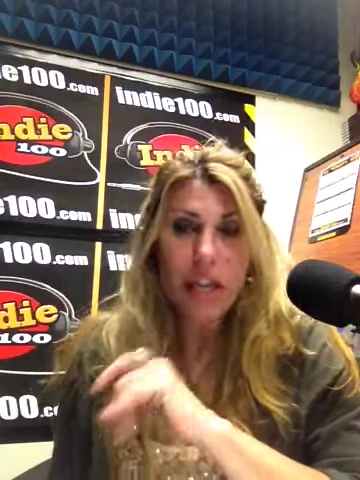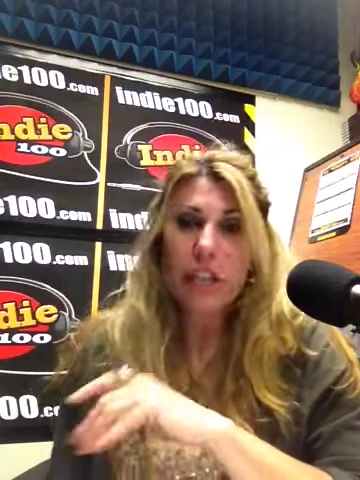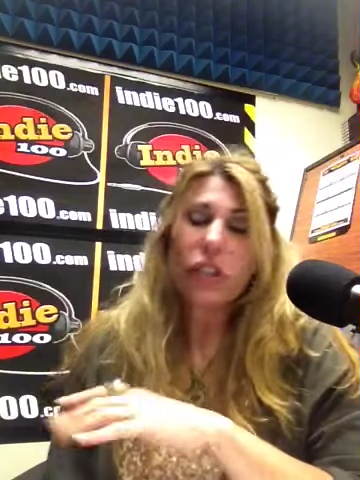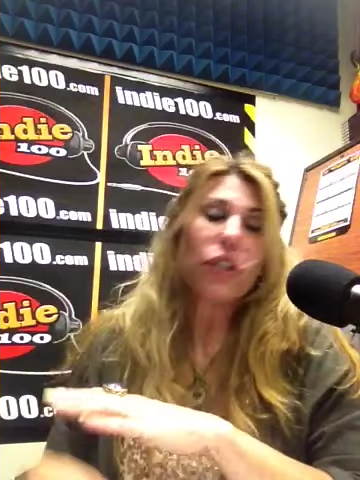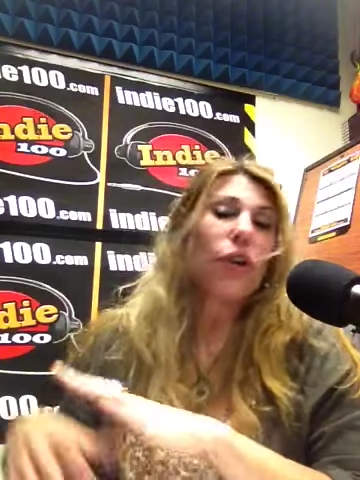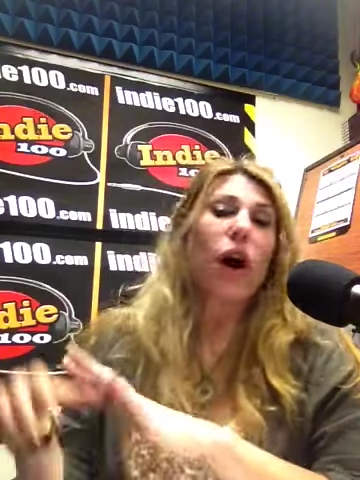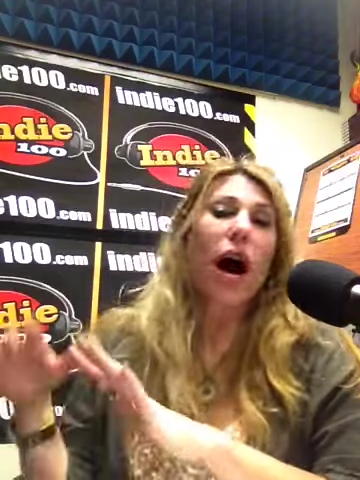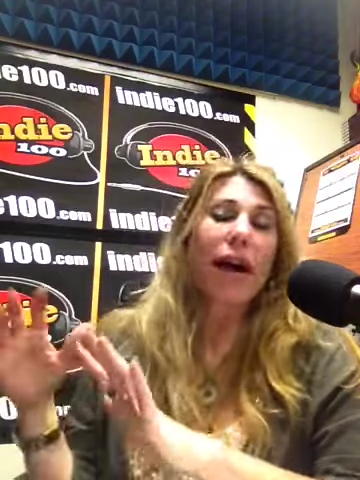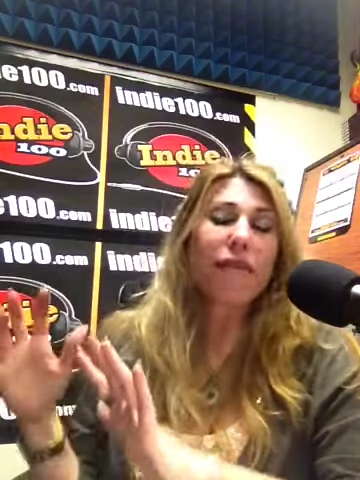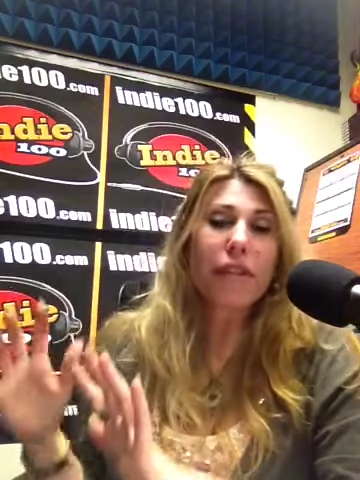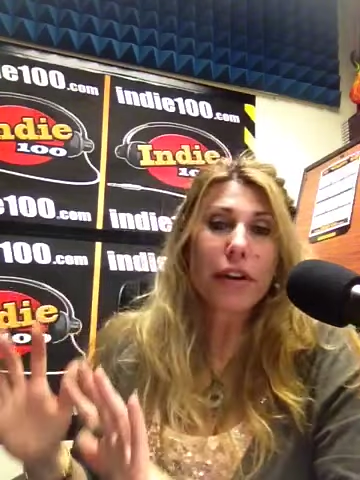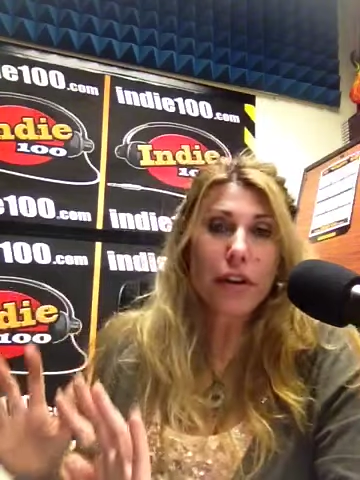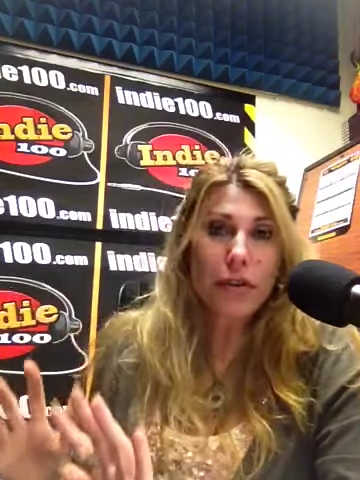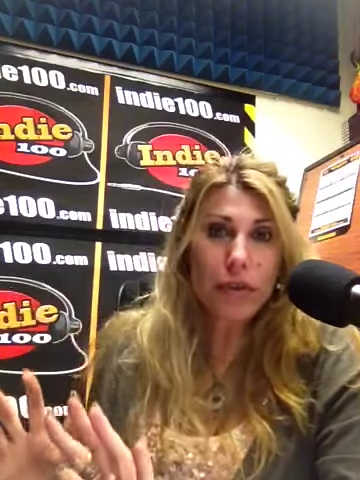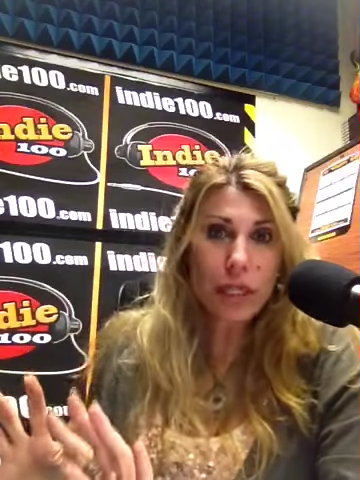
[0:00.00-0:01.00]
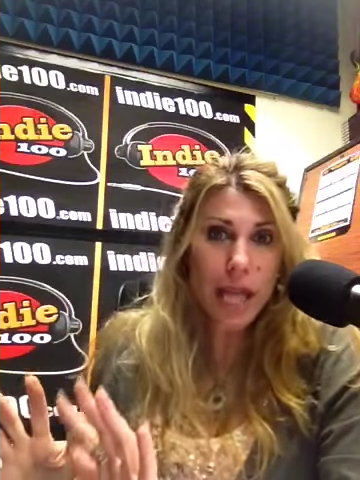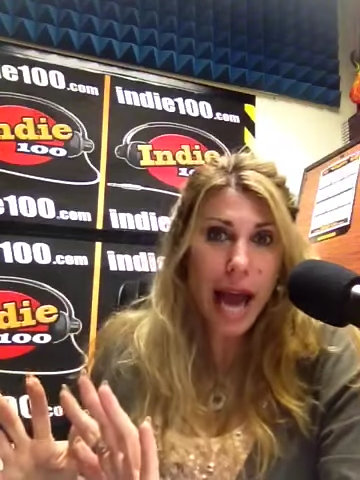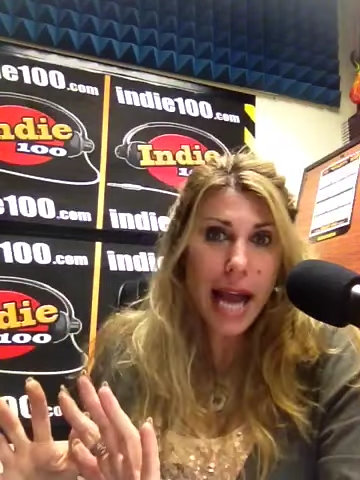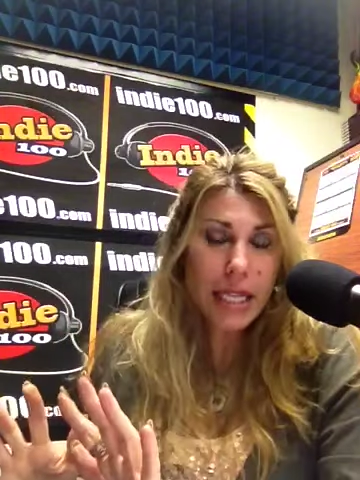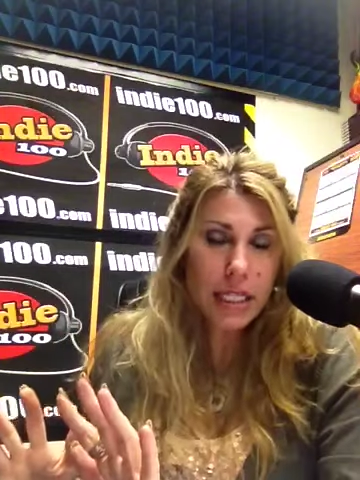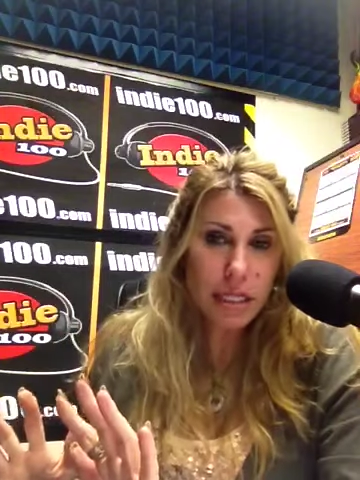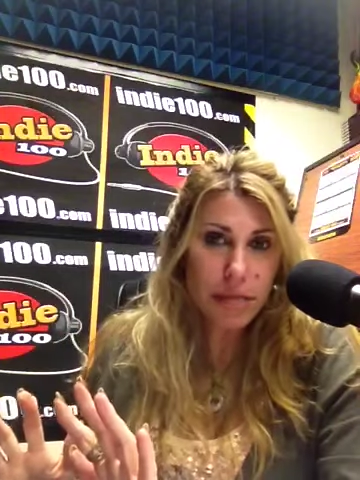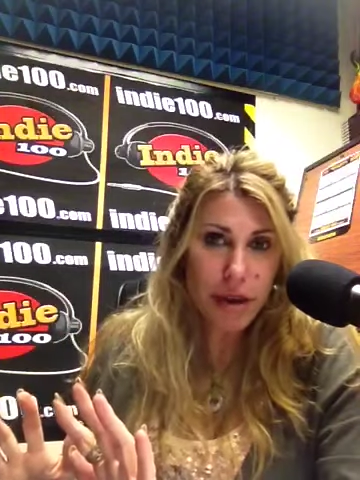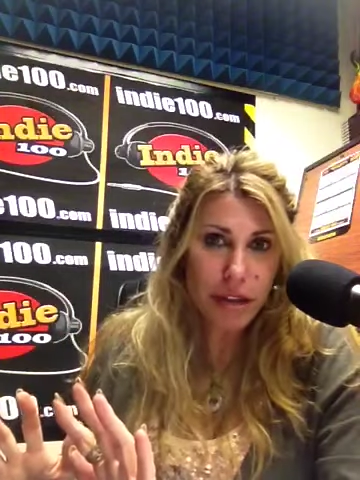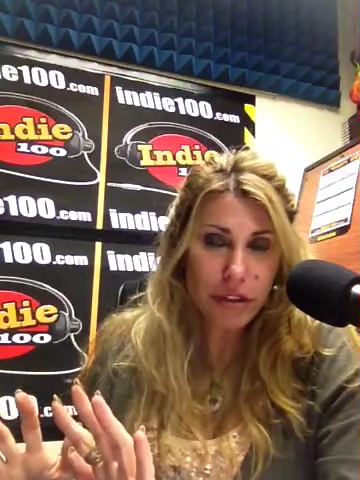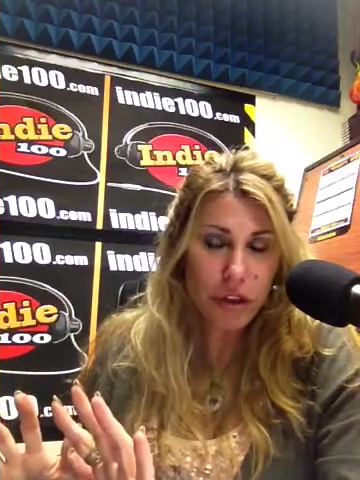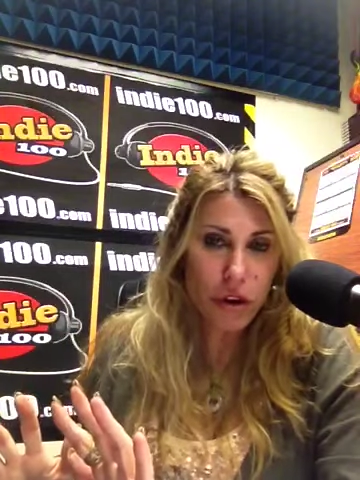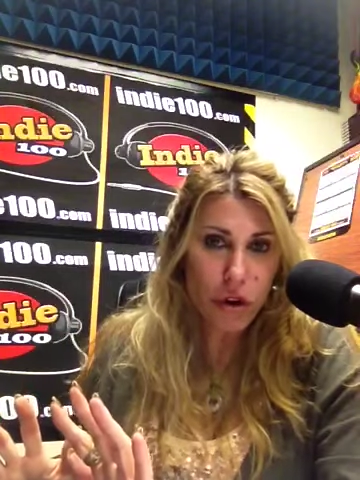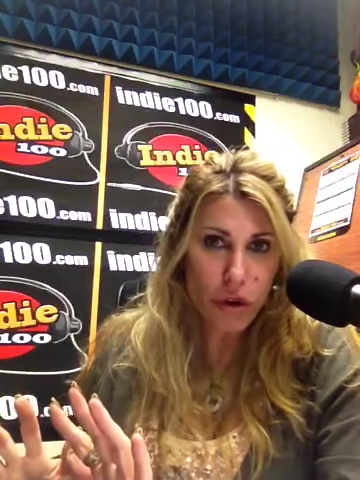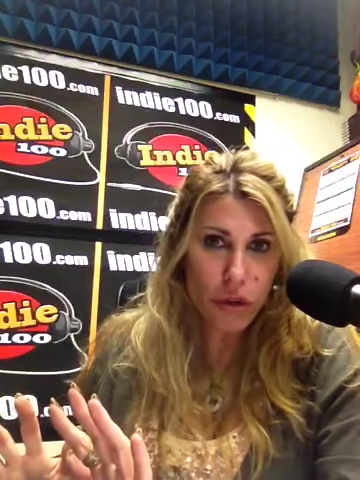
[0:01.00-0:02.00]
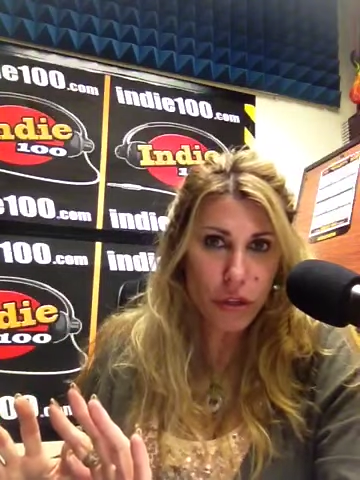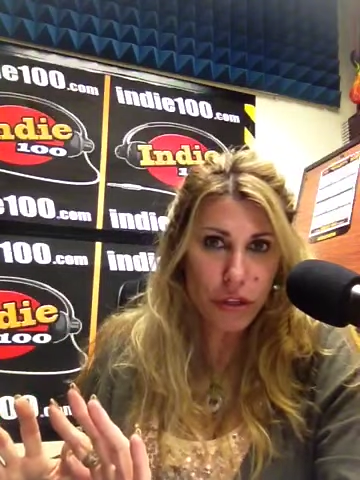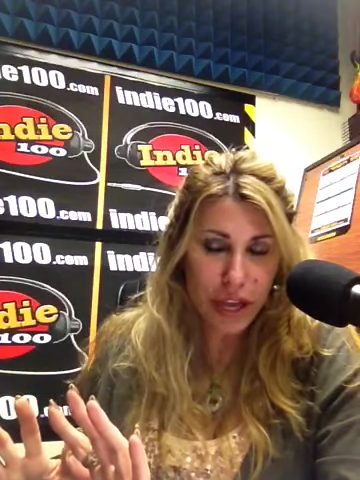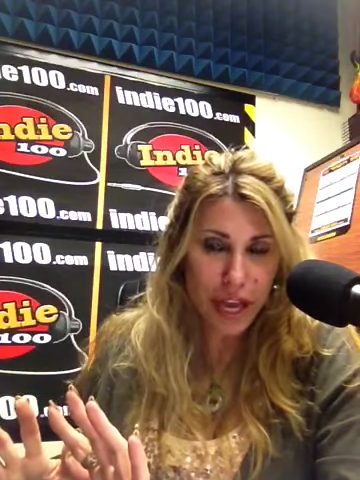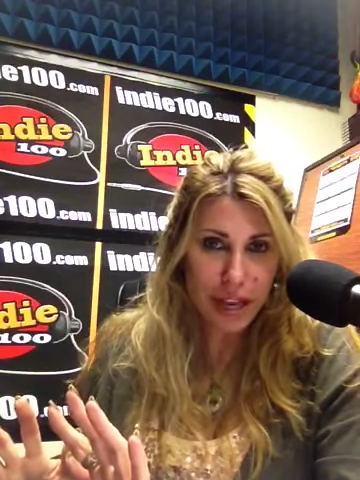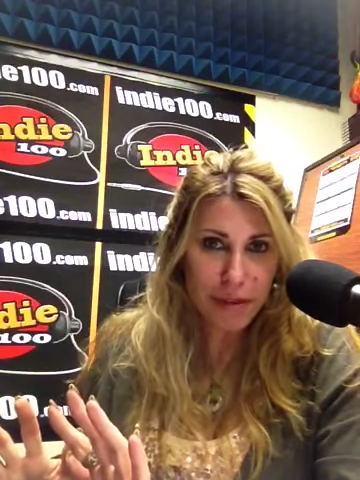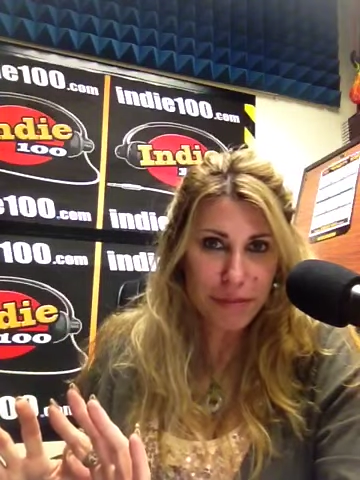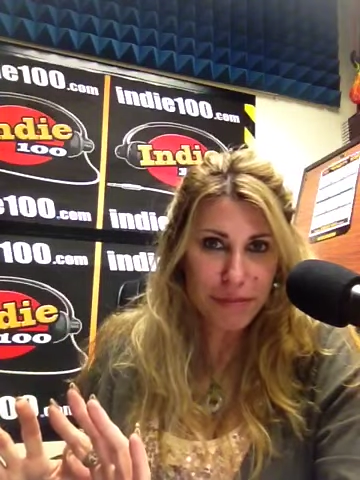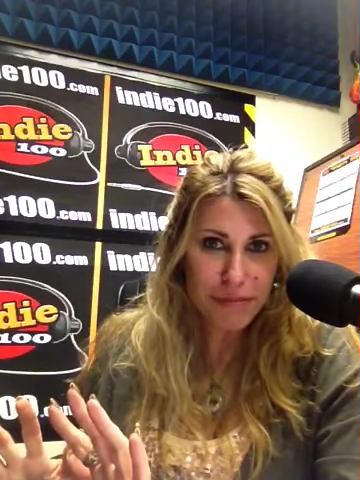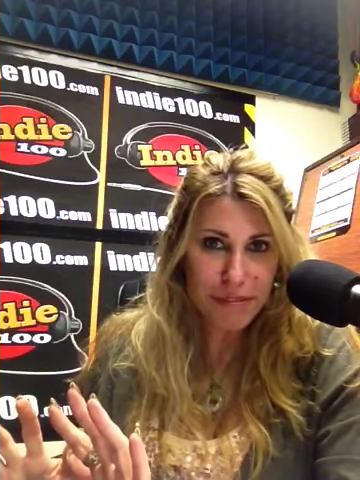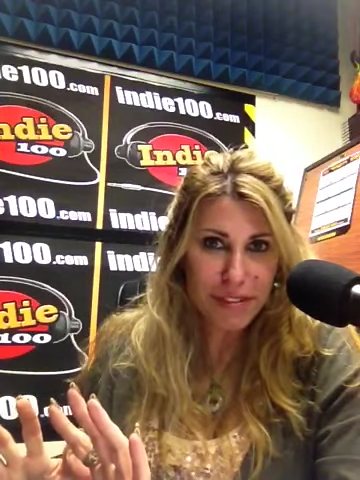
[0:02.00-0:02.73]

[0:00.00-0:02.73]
So I'm very relaxed about the whole thing.